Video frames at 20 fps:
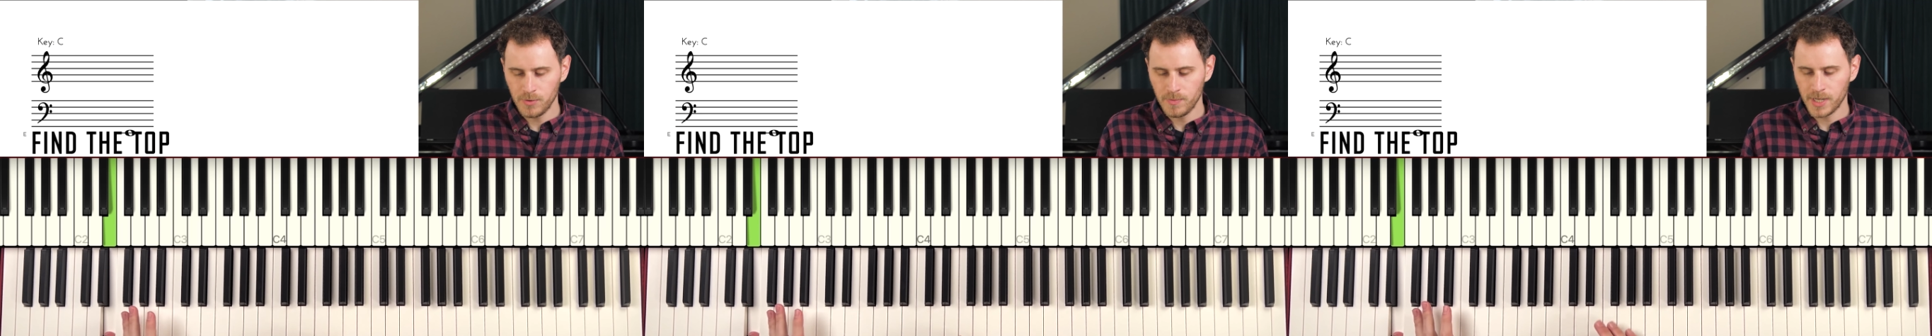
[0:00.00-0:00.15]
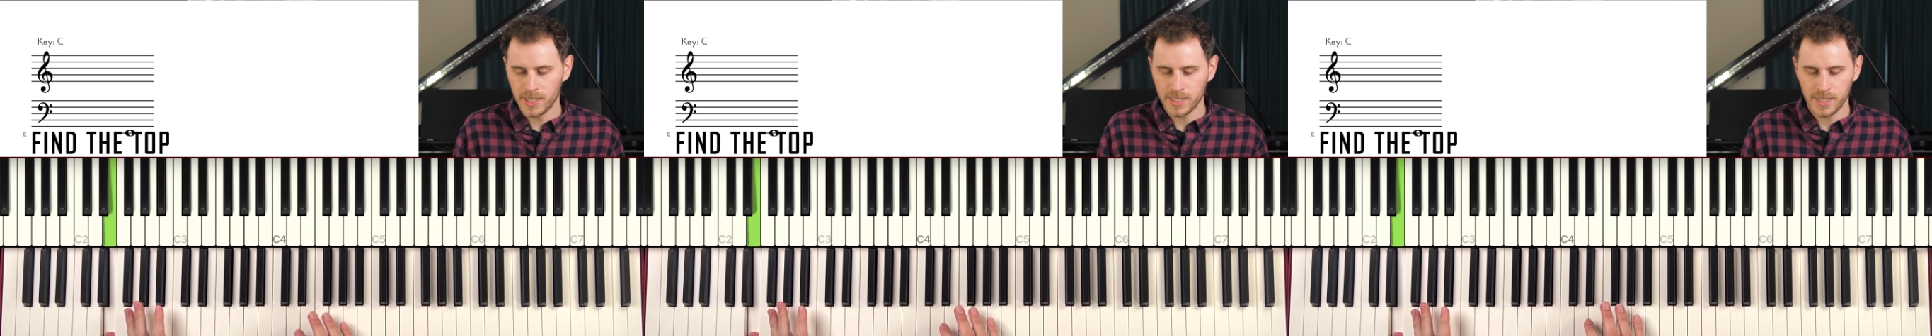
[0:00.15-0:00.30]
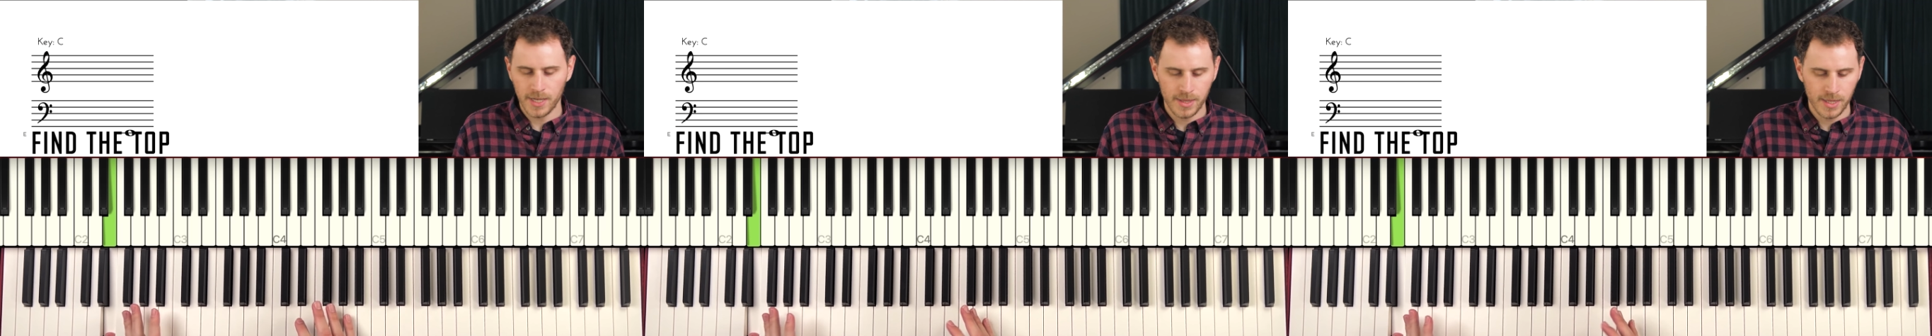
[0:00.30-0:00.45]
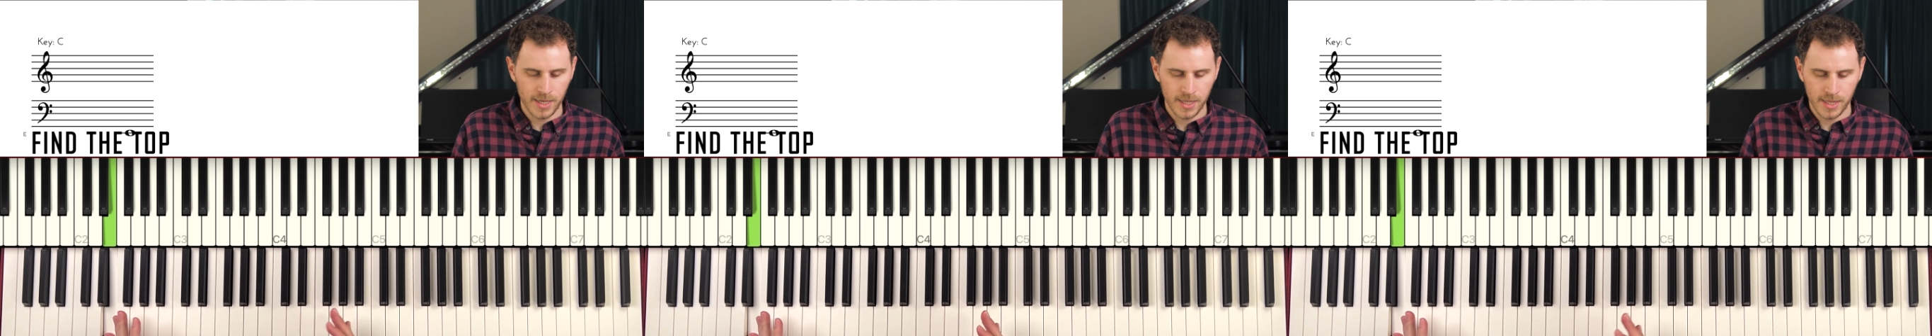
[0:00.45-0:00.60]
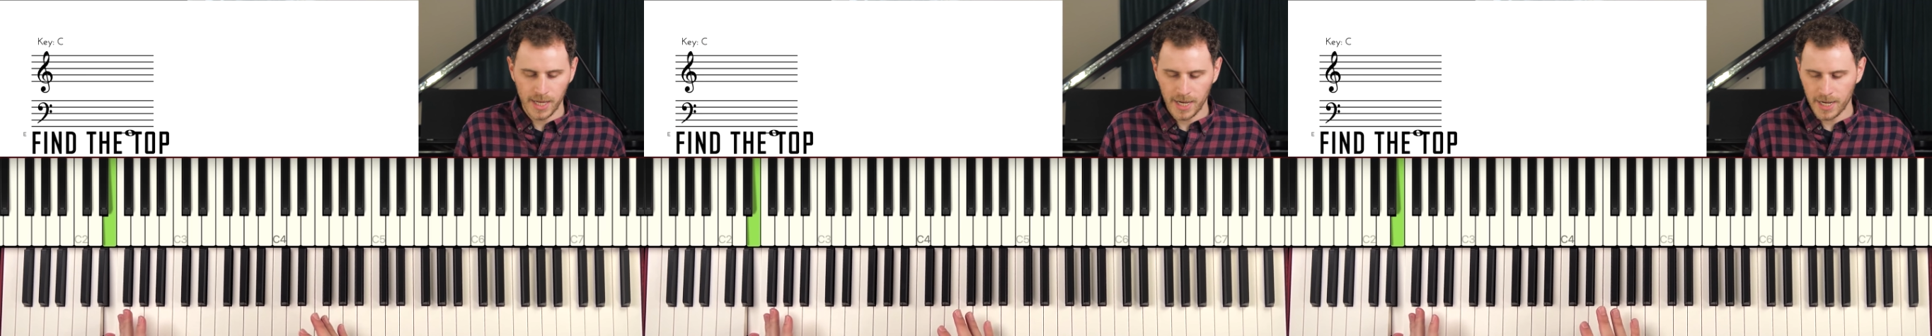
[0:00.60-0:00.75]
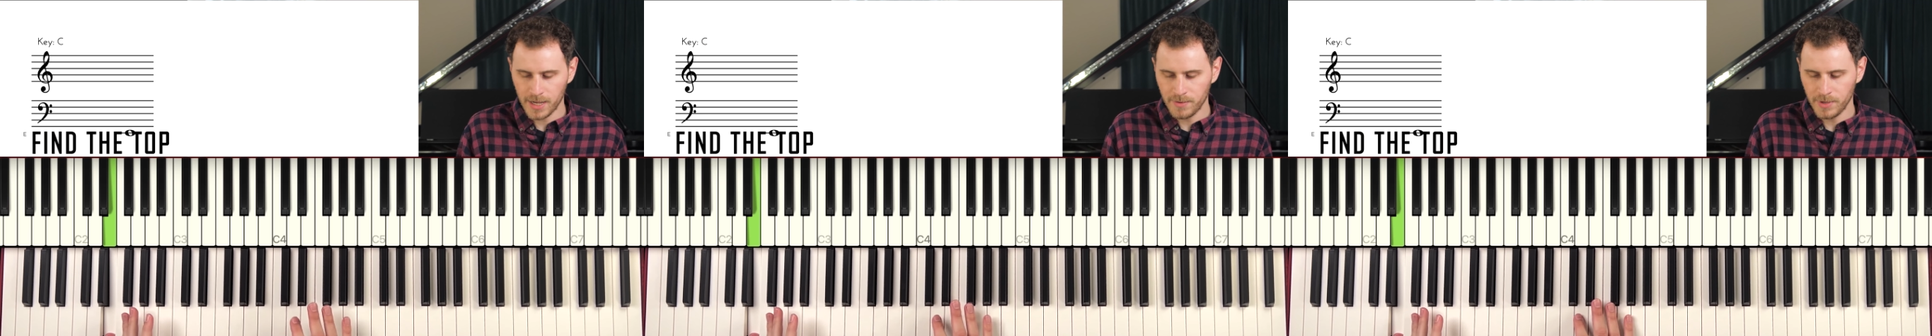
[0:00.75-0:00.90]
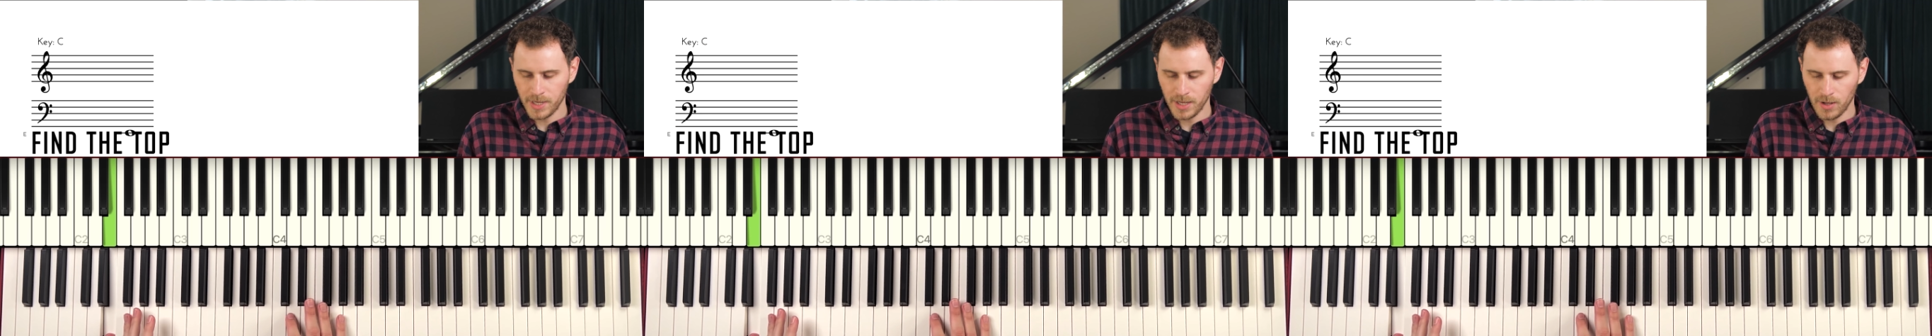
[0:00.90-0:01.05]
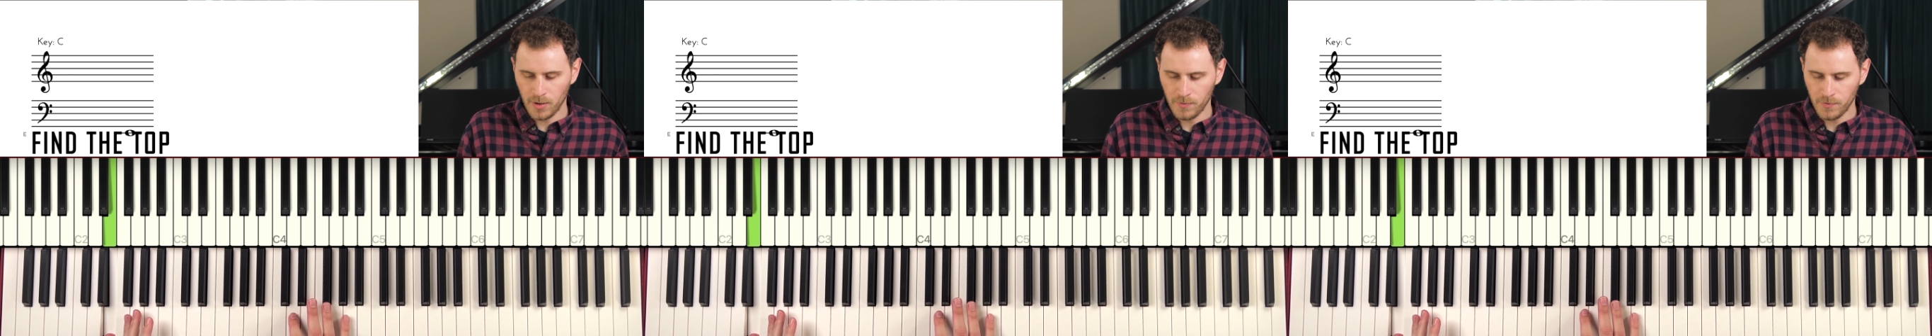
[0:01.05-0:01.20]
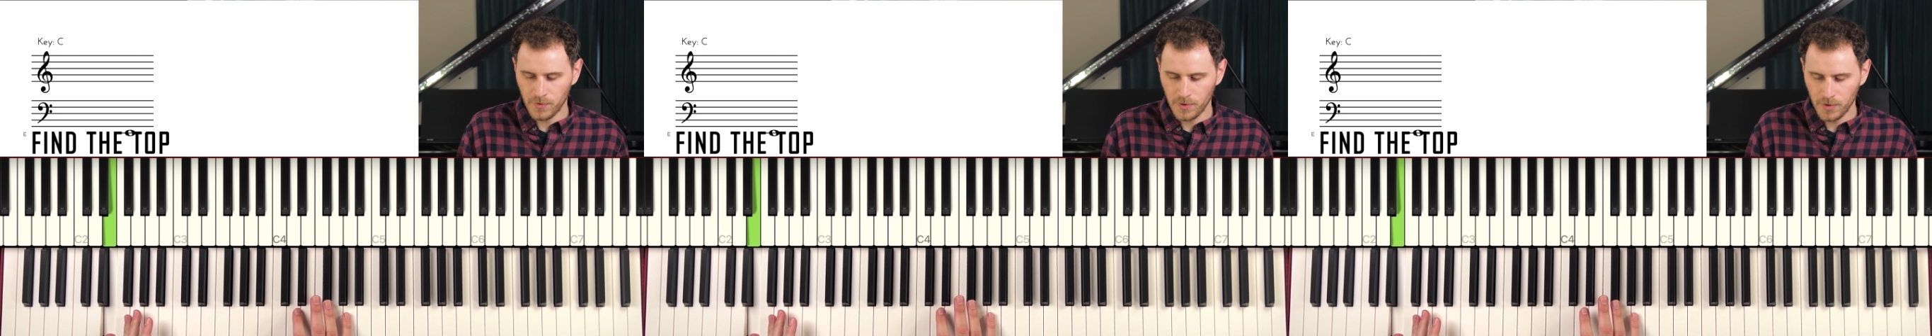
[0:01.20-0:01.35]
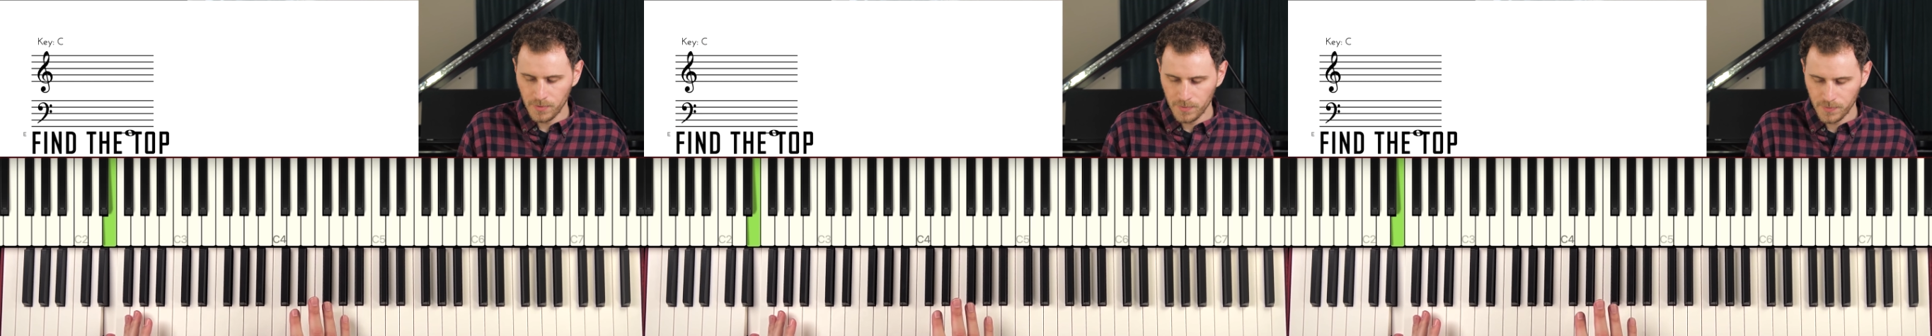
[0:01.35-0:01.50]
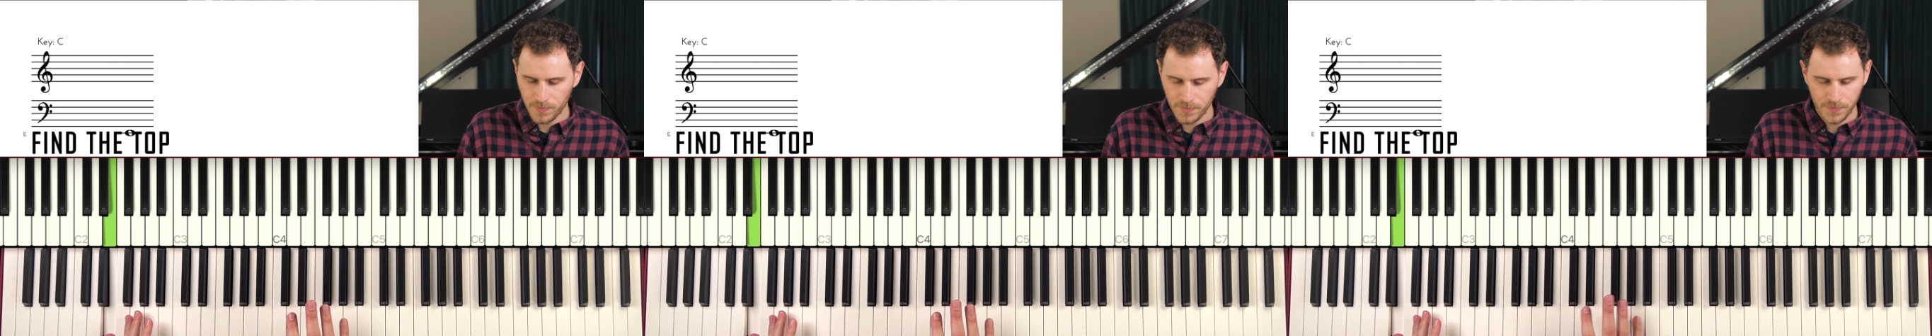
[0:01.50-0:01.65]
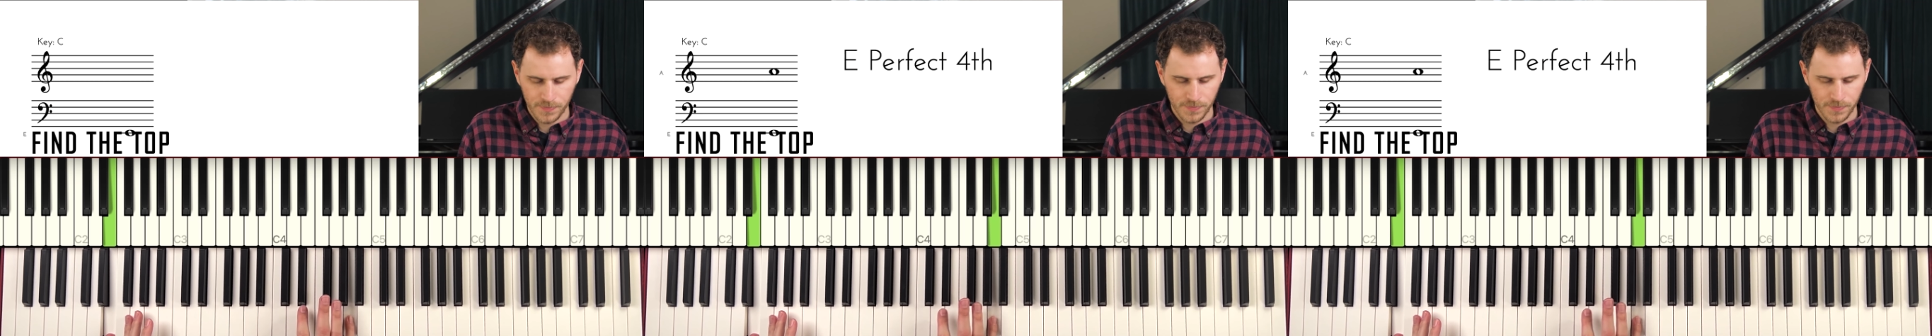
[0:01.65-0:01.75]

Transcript: because I think that can be helpful.